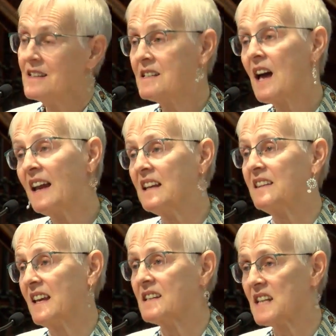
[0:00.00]
Tiny
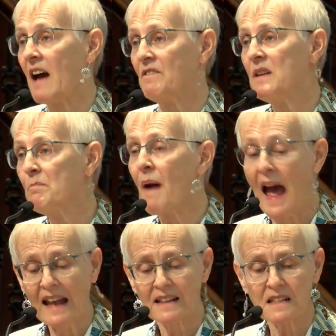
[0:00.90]
things have
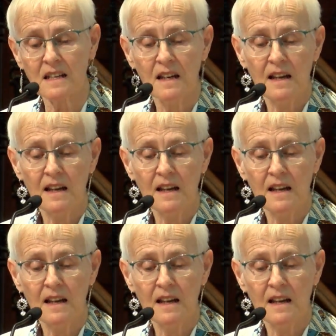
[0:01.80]
impact,